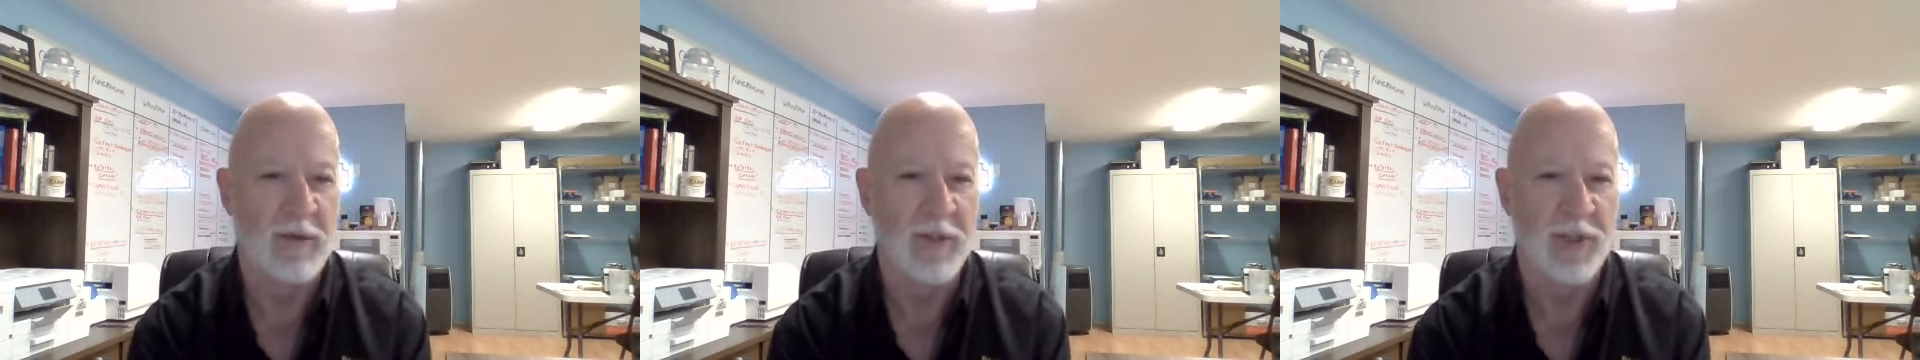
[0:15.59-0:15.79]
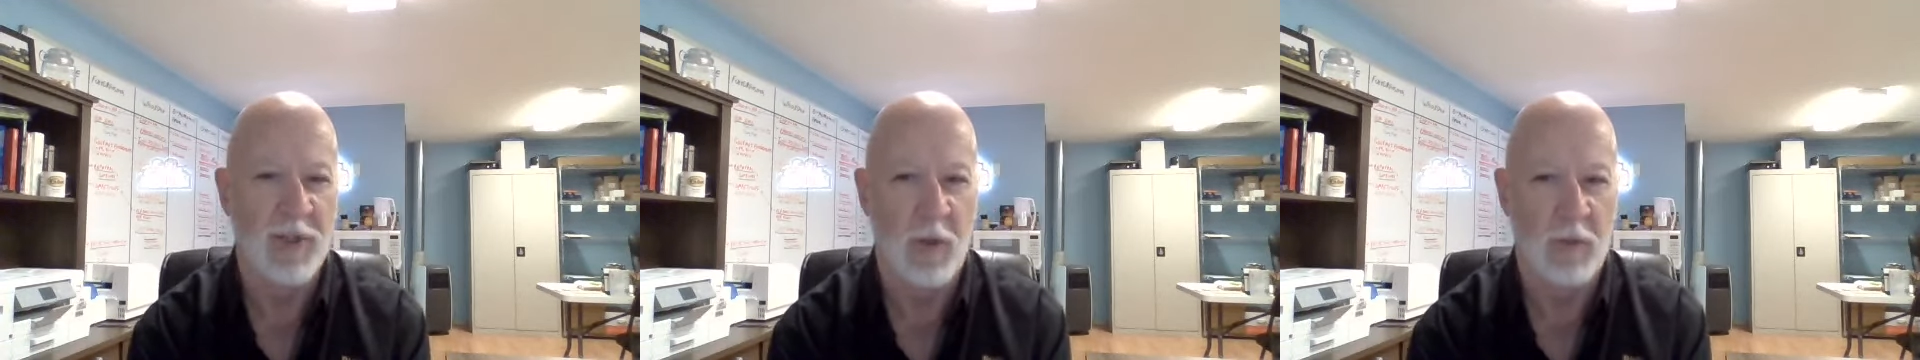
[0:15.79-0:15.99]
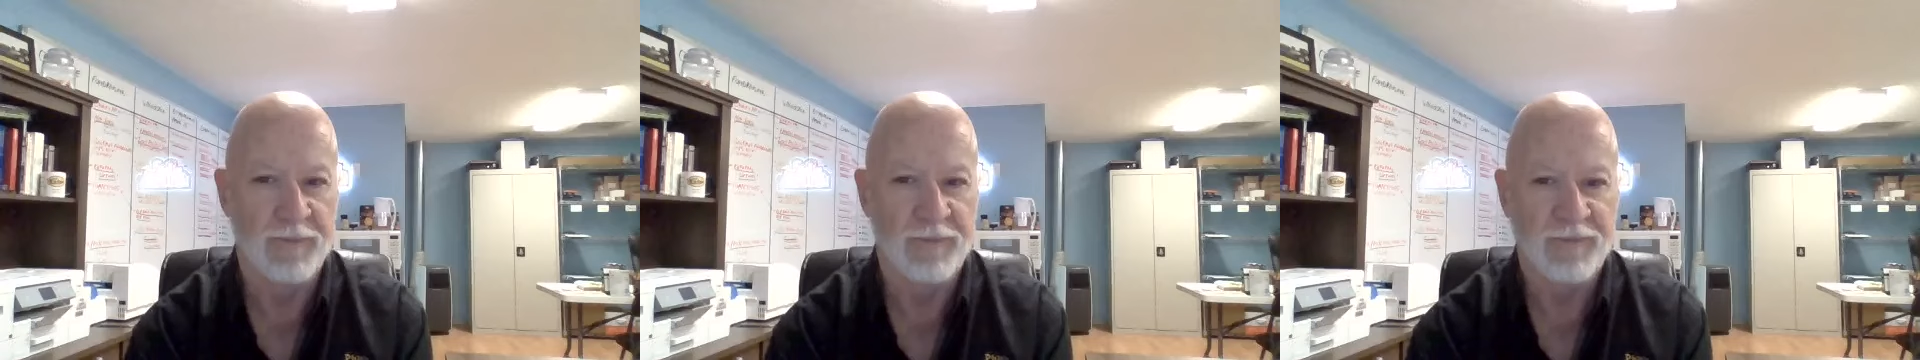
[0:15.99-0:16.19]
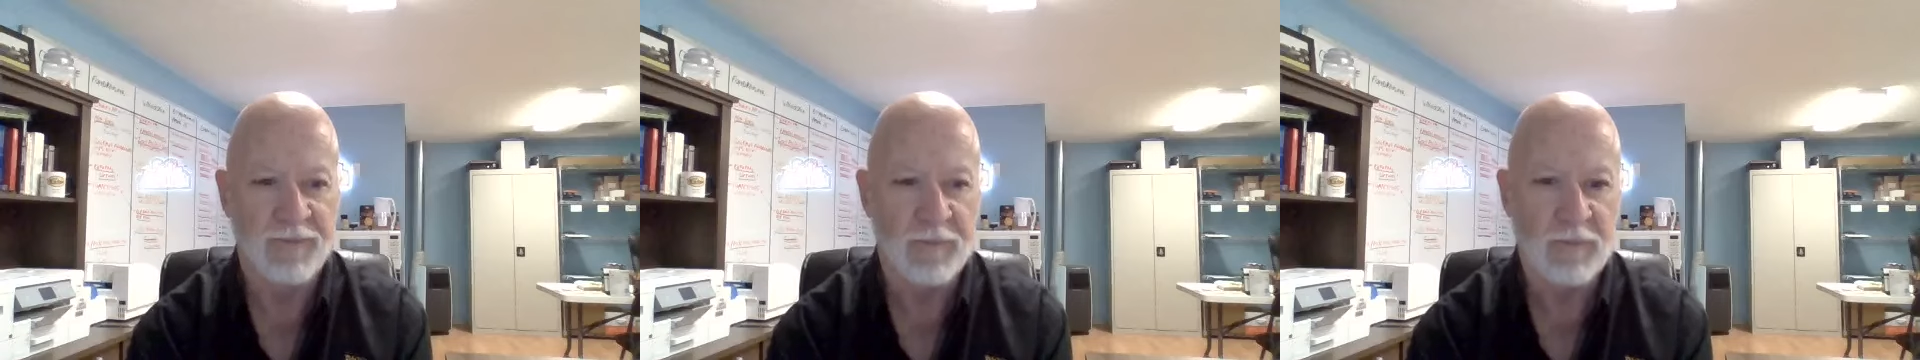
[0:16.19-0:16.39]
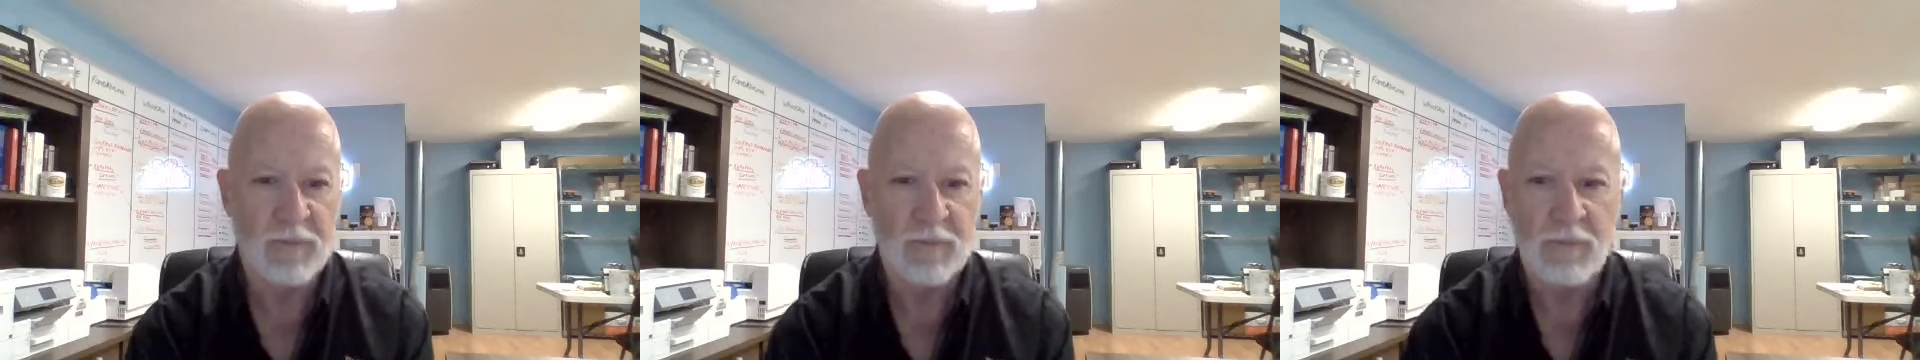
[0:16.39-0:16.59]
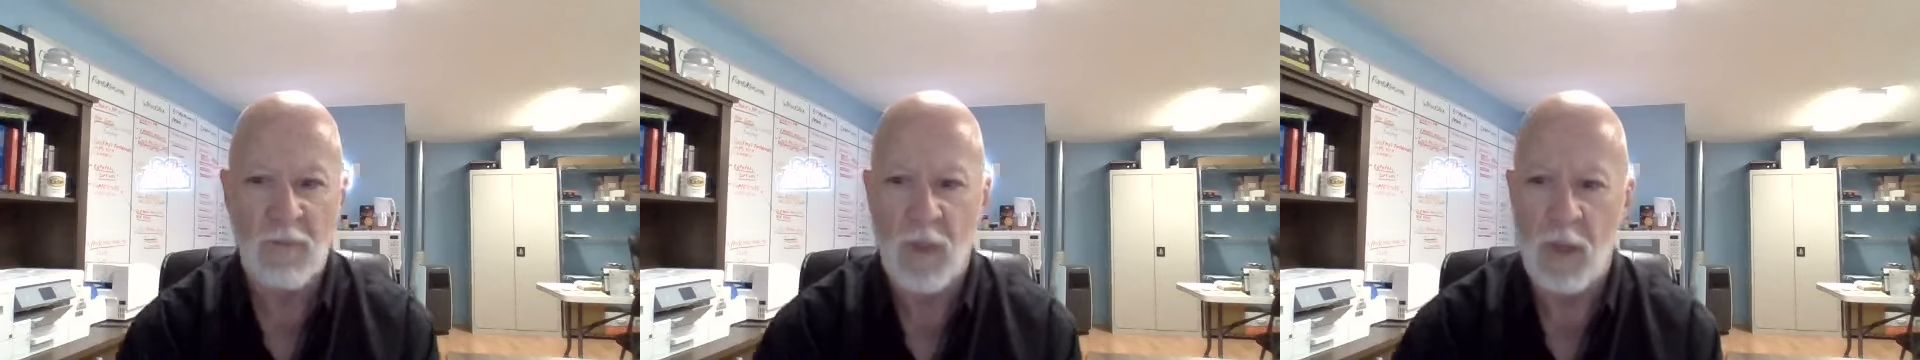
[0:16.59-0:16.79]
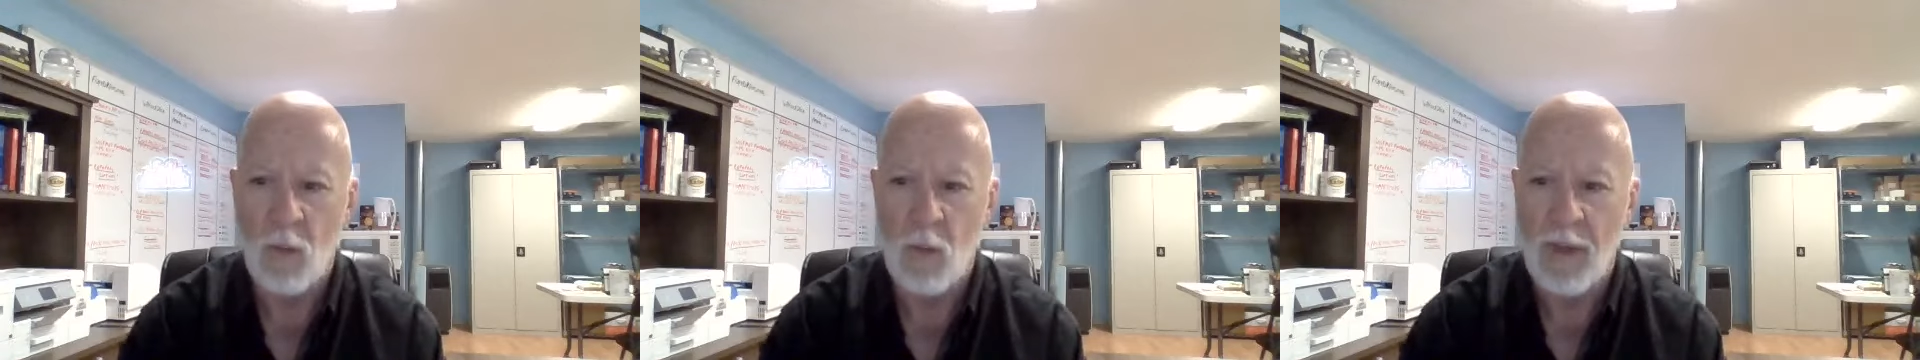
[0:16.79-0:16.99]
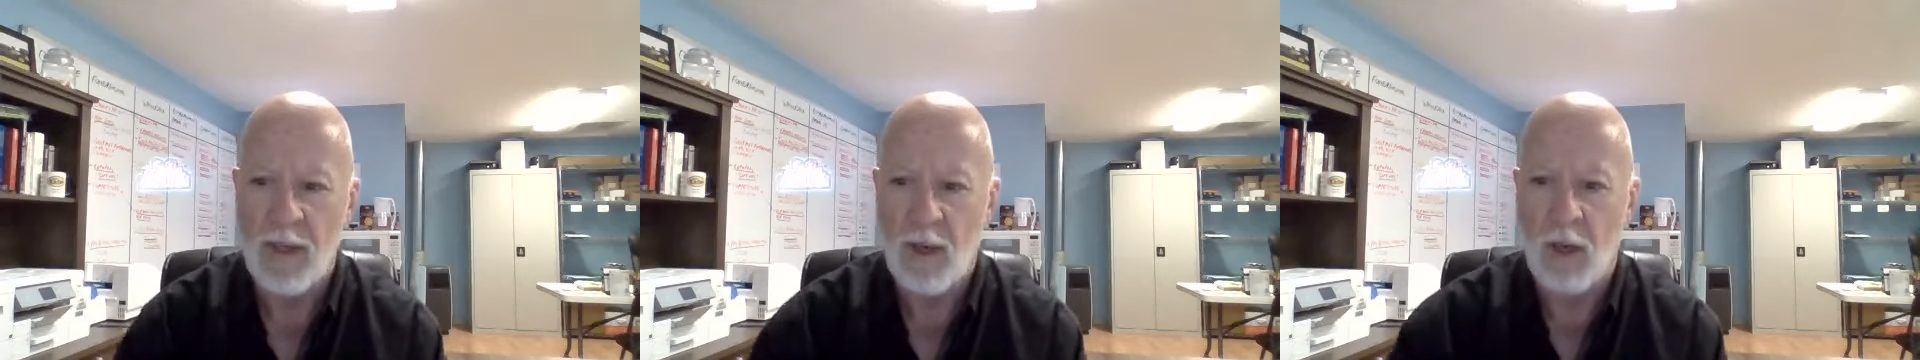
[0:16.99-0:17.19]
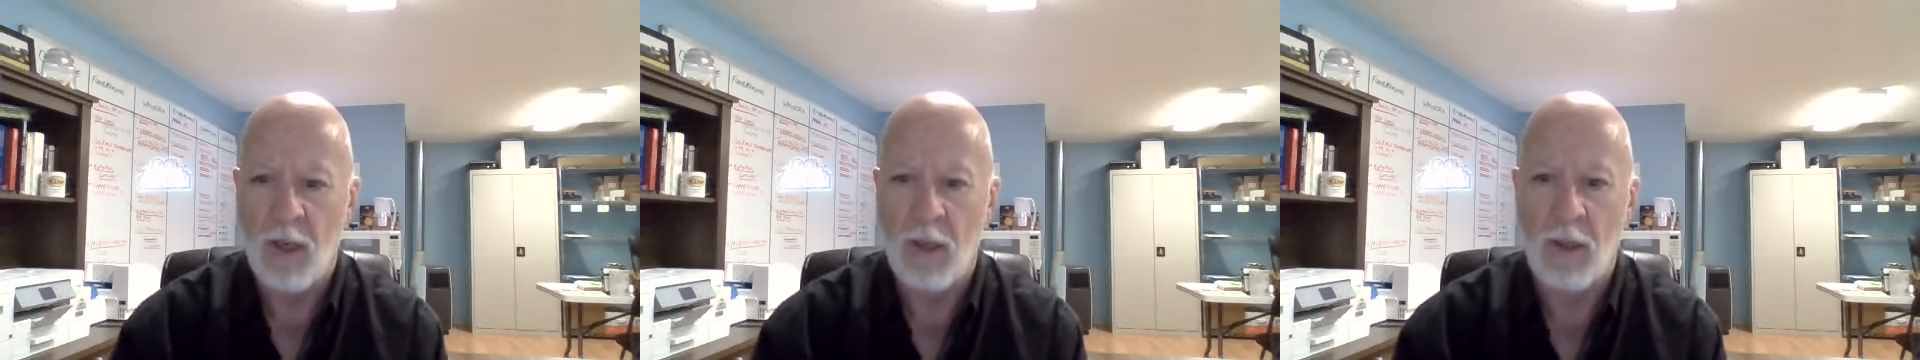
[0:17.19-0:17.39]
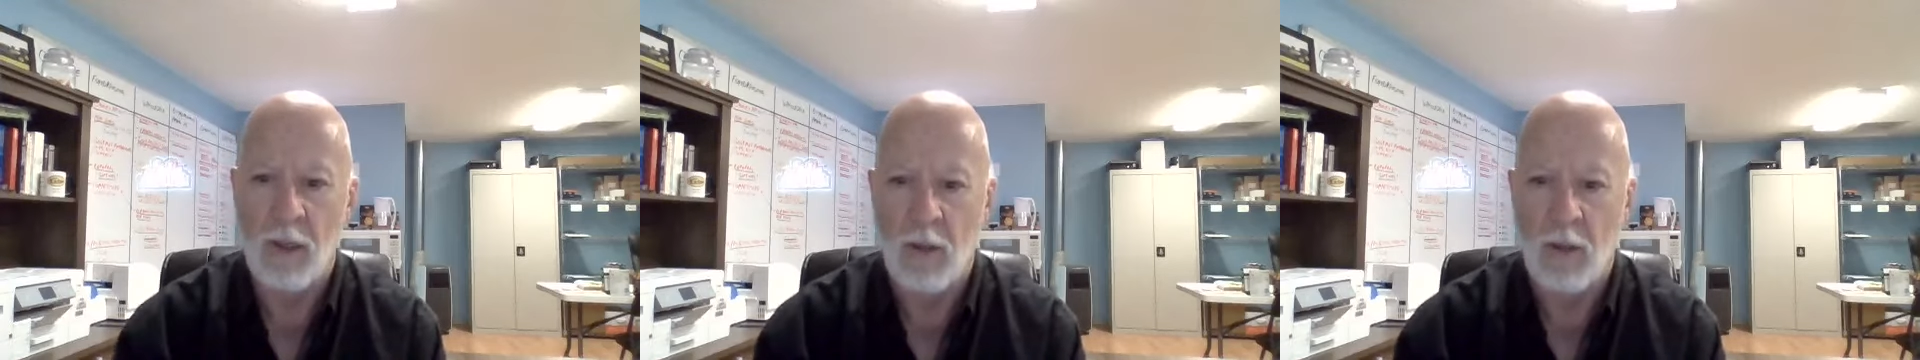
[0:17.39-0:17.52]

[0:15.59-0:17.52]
So we are,